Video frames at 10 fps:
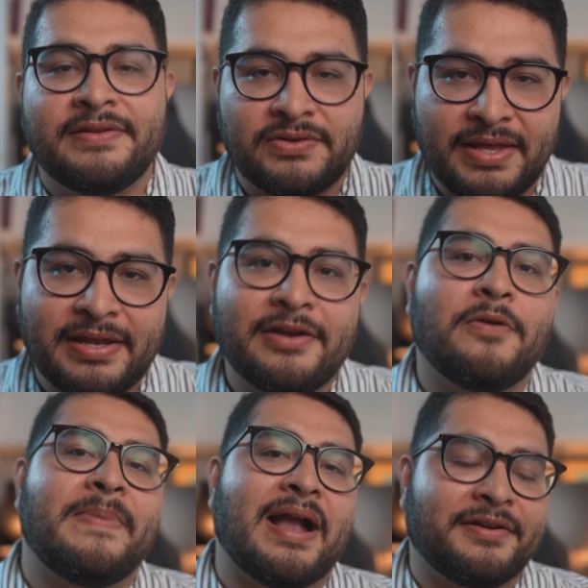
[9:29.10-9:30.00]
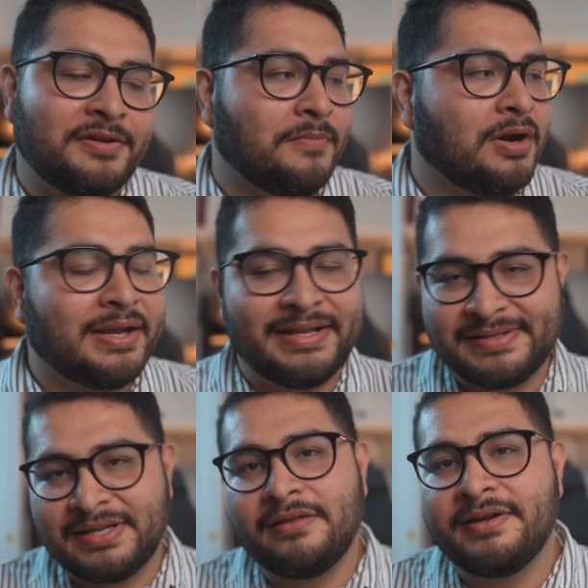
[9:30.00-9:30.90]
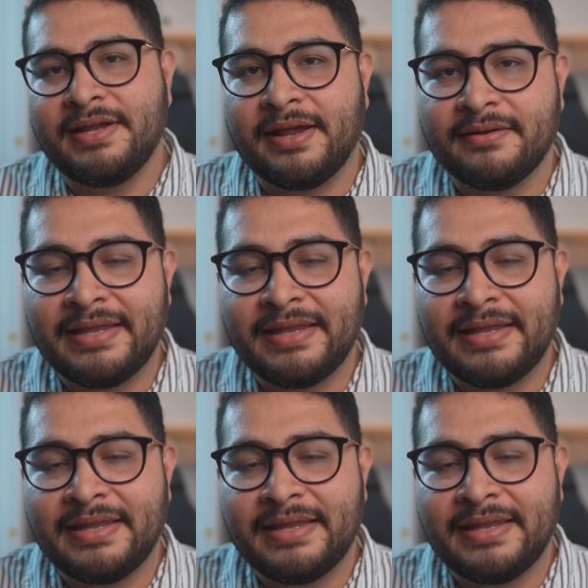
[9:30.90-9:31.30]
so they can go back on the market and sell it again.